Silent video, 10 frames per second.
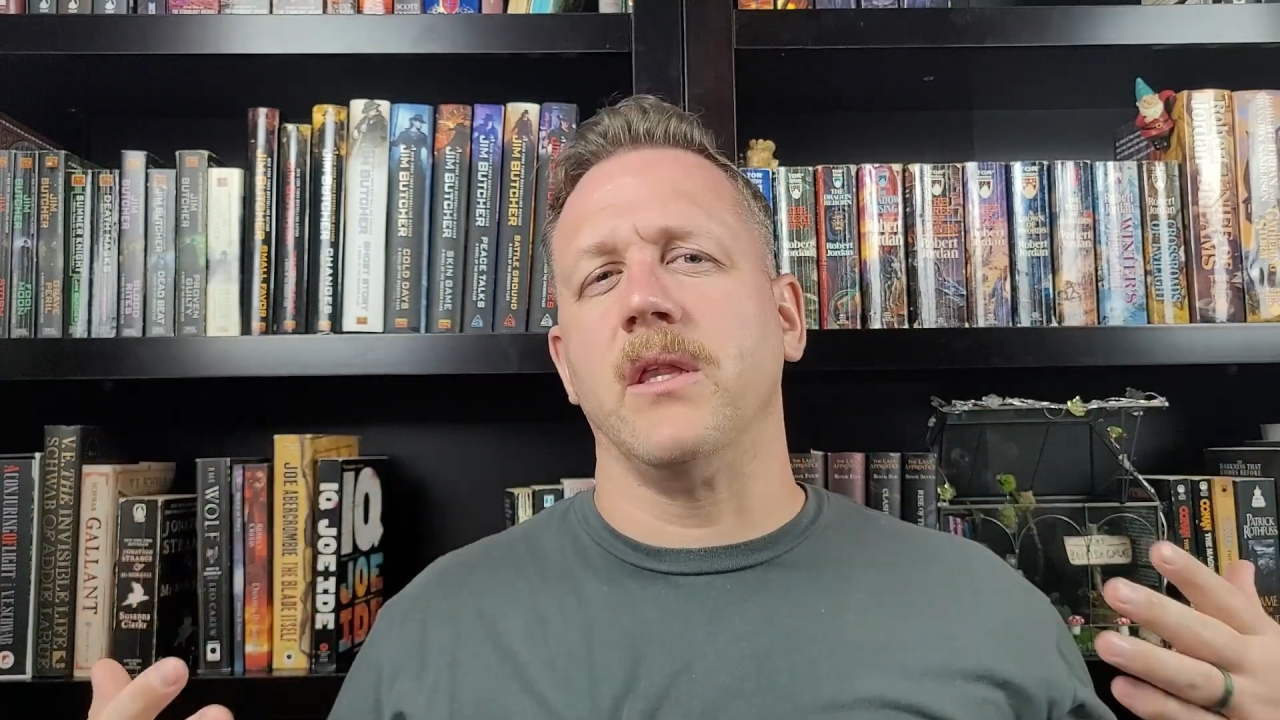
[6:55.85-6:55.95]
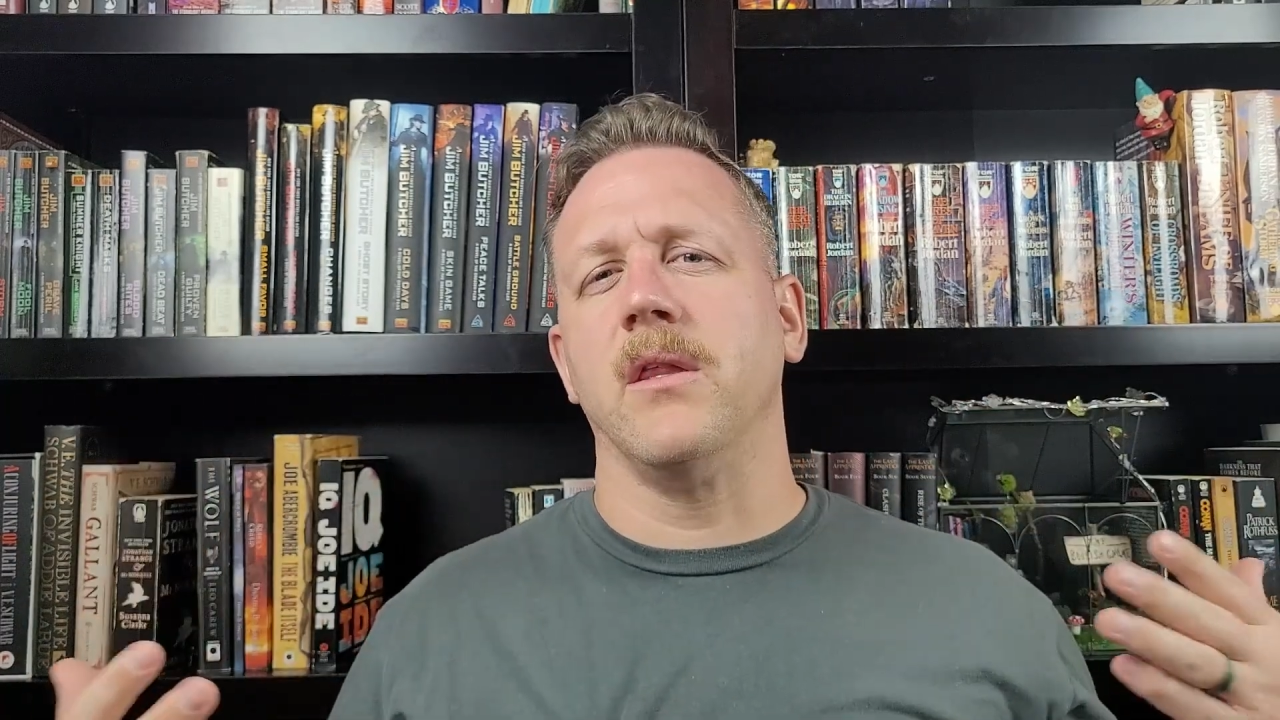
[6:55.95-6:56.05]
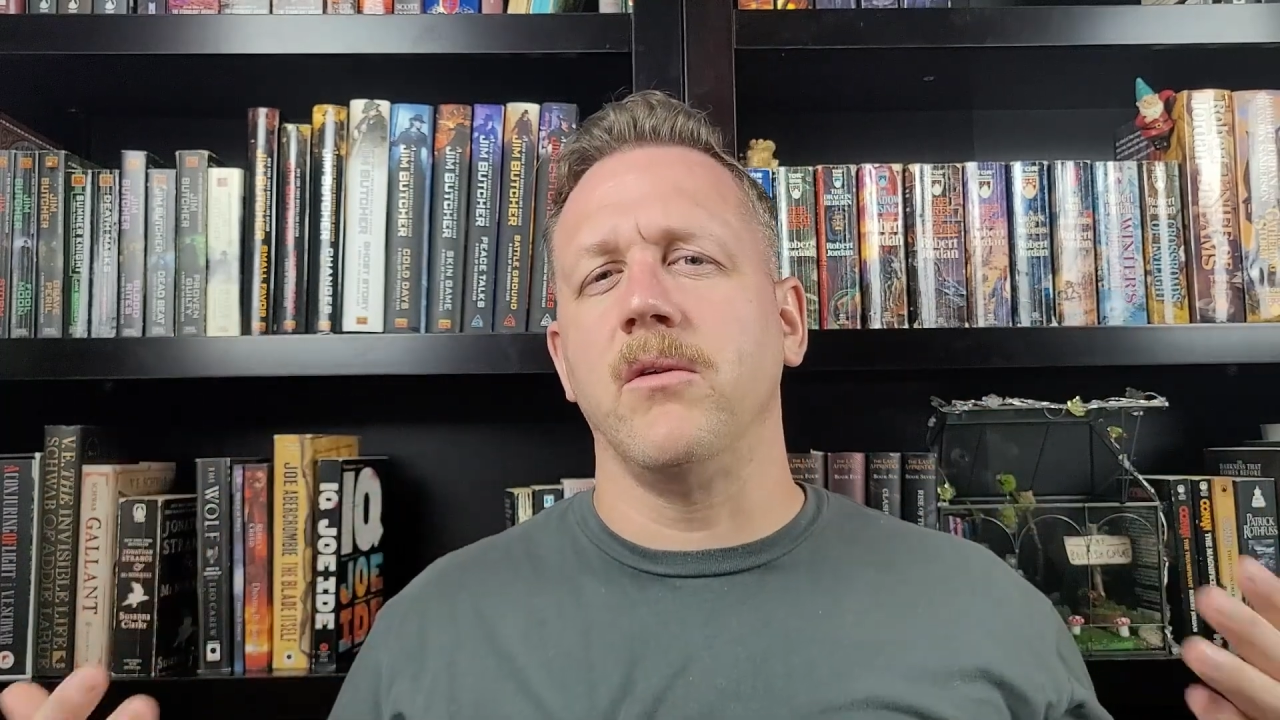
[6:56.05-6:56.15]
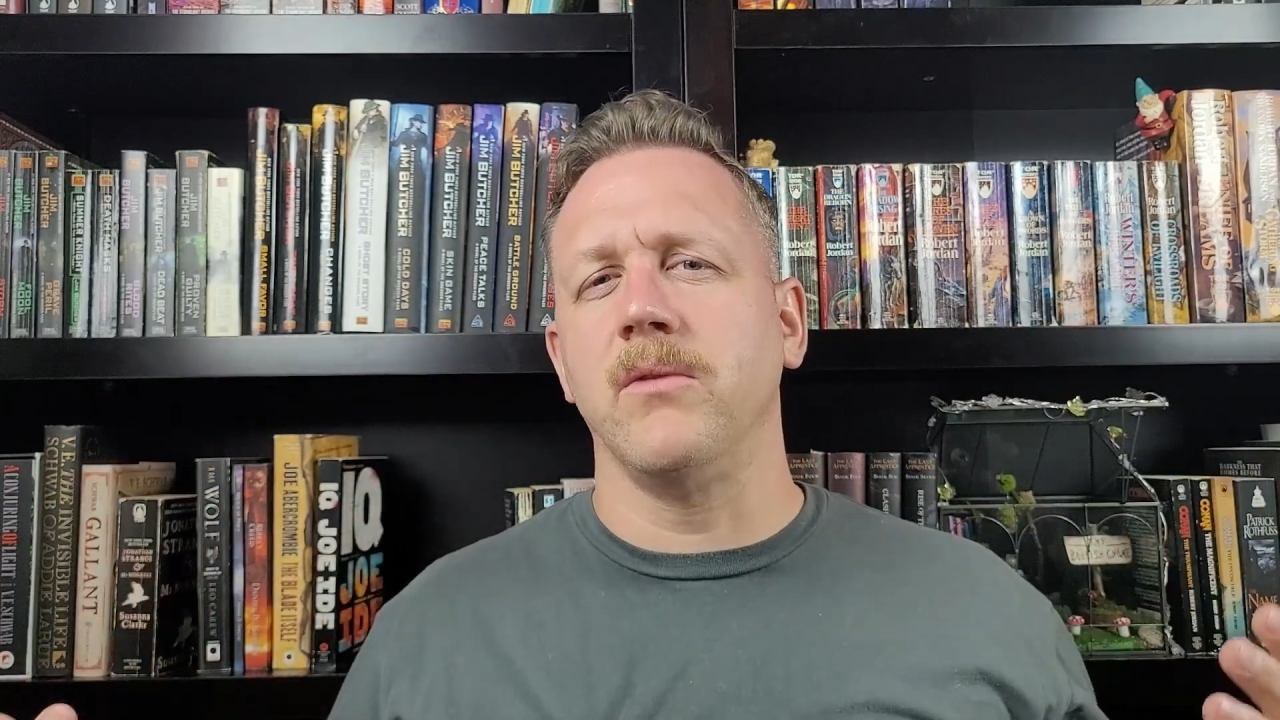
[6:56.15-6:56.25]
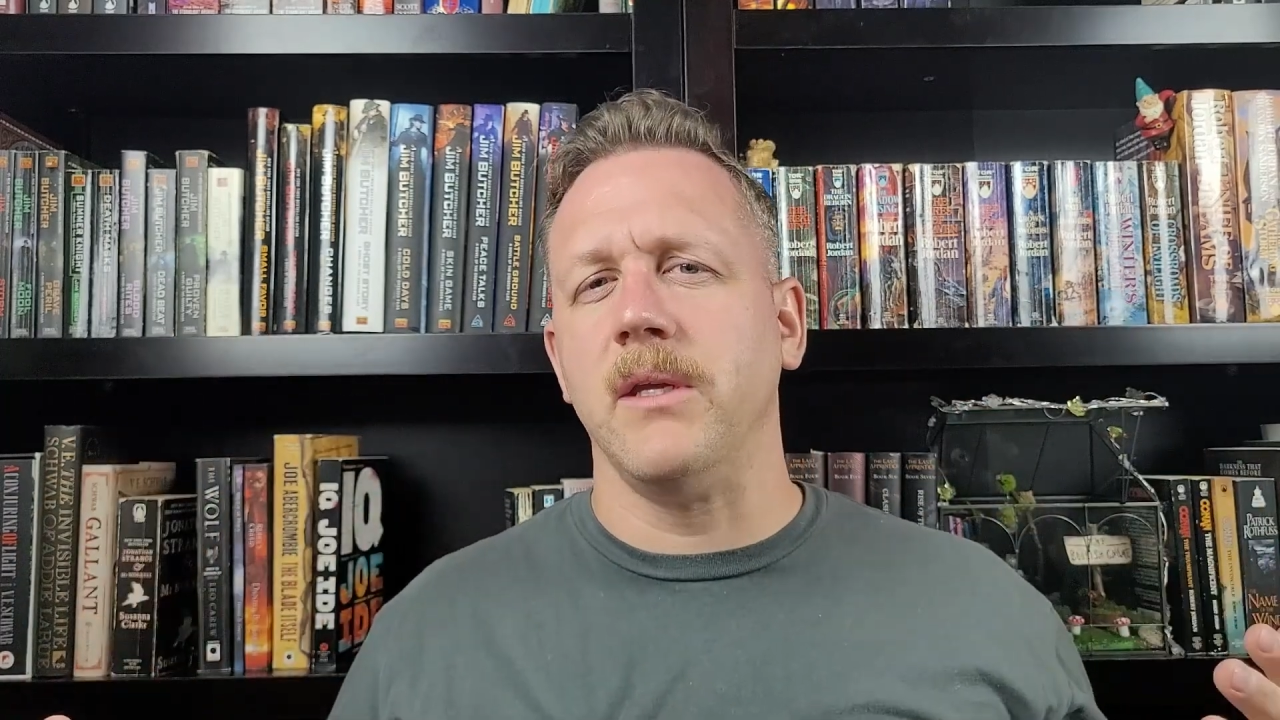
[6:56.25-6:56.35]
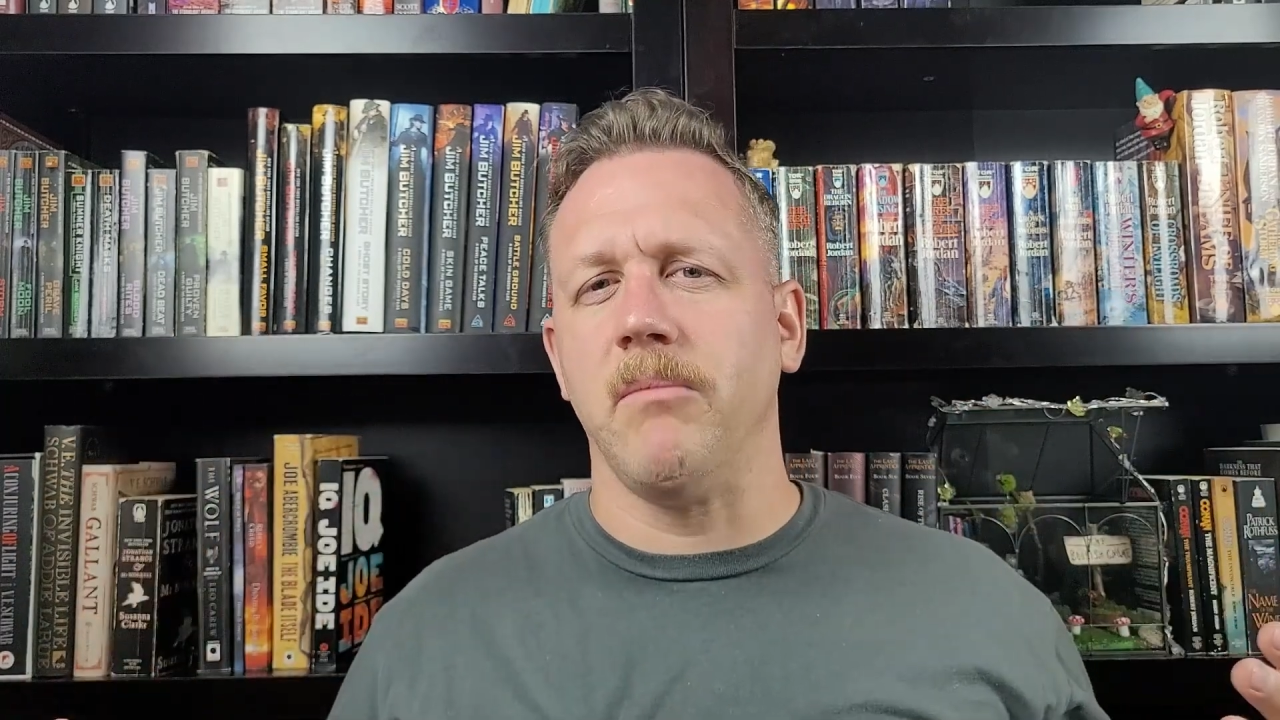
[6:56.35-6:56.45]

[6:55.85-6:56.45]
lonely